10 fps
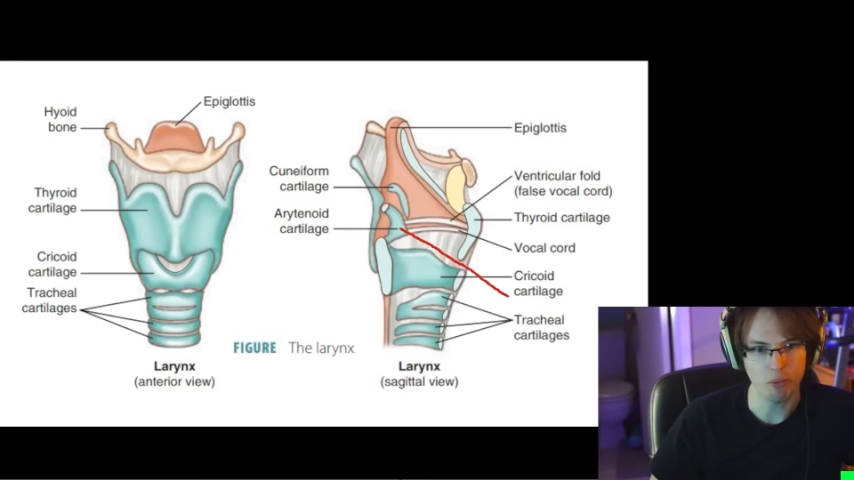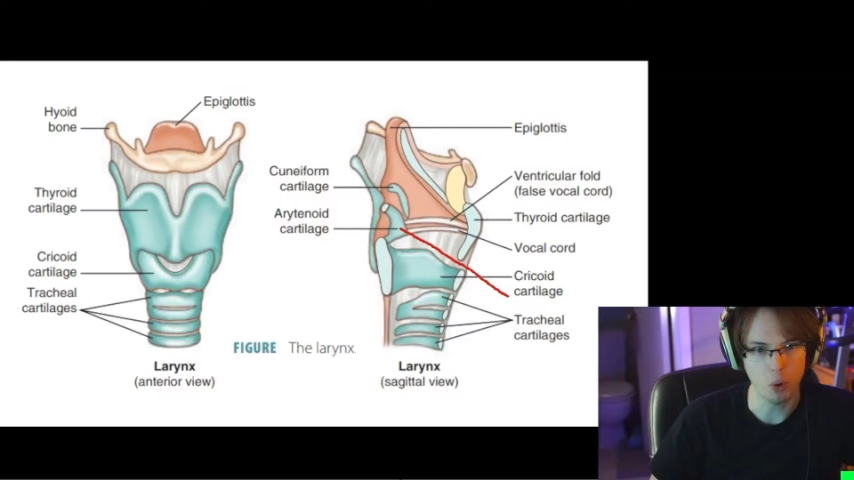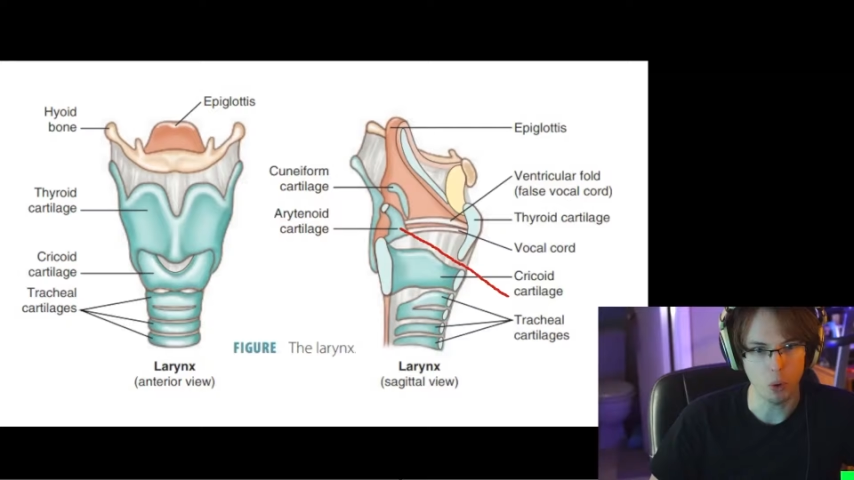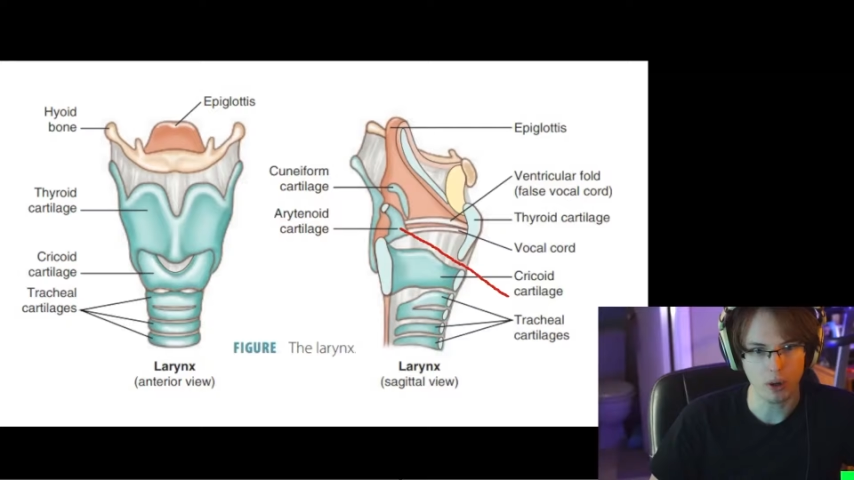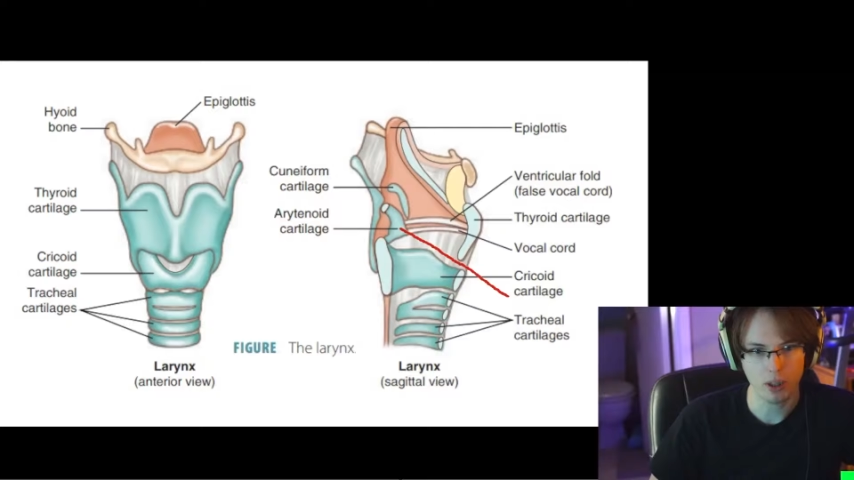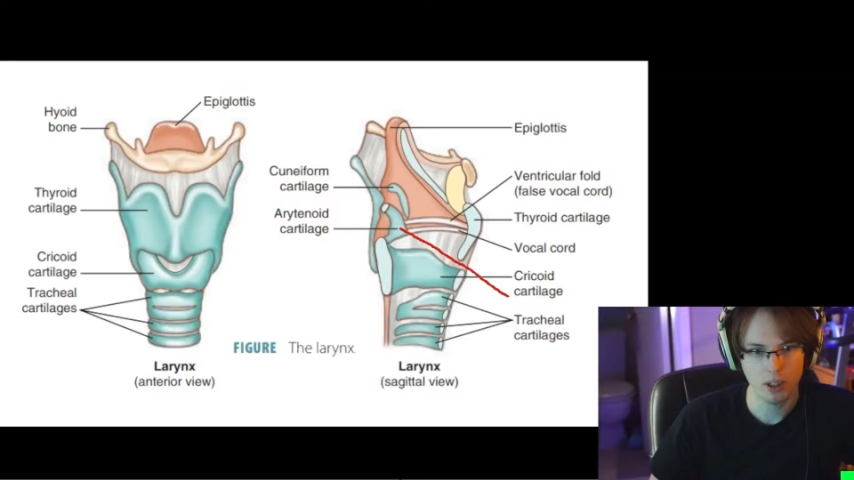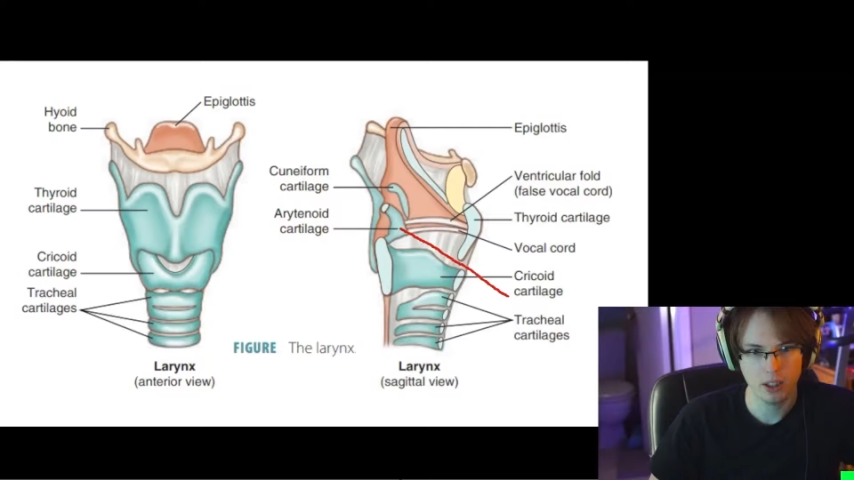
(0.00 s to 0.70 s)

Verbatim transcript: more.